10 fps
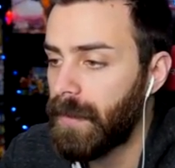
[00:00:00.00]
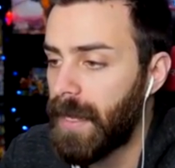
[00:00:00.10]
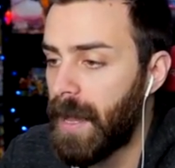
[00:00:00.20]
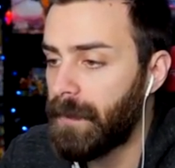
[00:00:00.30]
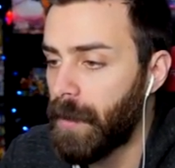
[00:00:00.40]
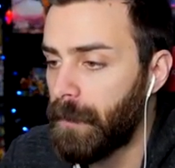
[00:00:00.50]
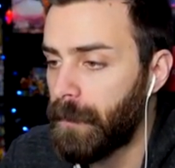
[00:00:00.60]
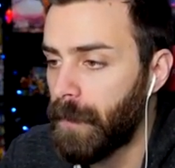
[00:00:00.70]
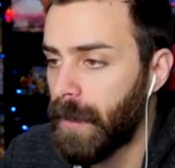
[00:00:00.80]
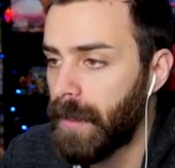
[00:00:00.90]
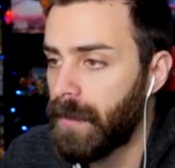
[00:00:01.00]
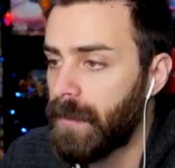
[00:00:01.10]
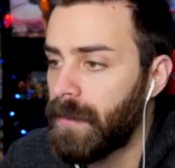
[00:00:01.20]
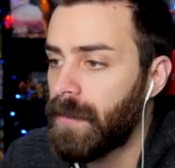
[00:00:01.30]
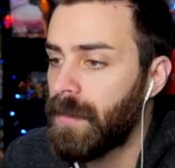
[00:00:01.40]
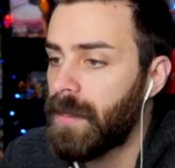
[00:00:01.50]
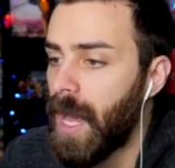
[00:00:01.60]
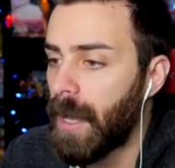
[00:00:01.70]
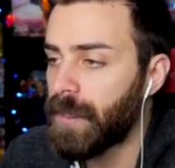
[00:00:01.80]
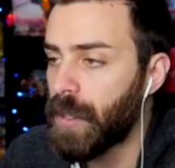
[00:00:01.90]
Now I'm going for it.
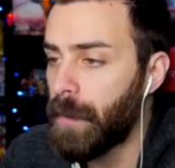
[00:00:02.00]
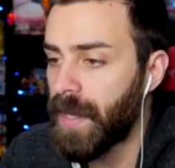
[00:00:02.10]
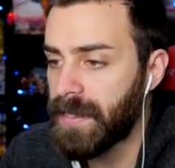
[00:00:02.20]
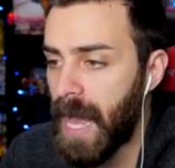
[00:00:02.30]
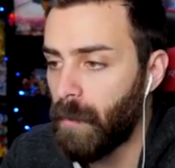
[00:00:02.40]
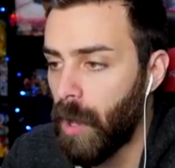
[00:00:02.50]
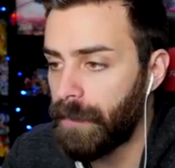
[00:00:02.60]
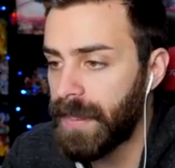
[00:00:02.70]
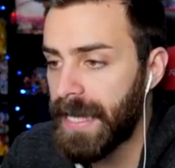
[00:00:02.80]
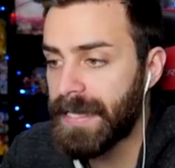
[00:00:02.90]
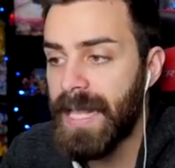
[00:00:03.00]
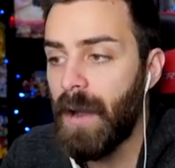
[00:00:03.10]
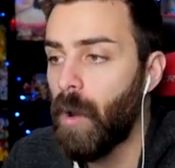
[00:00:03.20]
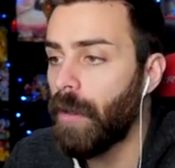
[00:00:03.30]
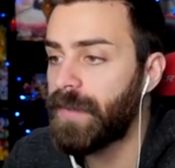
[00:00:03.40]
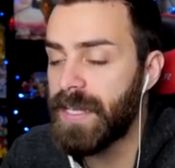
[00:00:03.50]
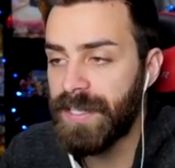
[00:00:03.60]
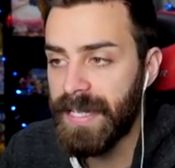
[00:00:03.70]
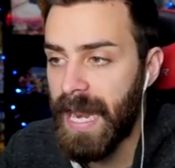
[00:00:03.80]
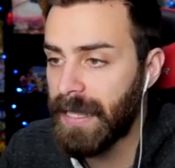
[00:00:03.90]
I'm just hoping that's not Wall of D. It's not Wall of D
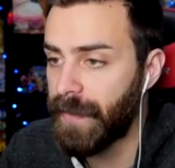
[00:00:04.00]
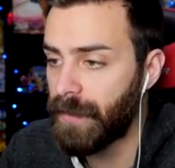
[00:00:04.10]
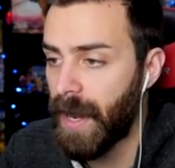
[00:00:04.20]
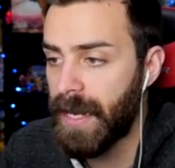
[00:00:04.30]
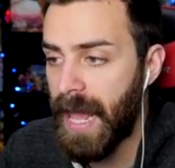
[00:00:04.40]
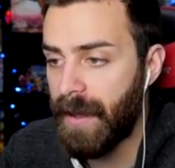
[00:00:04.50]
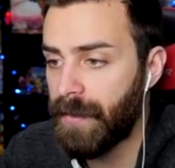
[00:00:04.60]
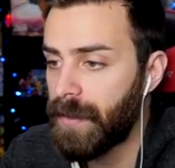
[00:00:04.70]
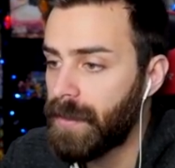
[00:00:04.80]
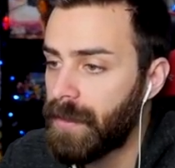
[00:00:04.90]
because he can activate it right now.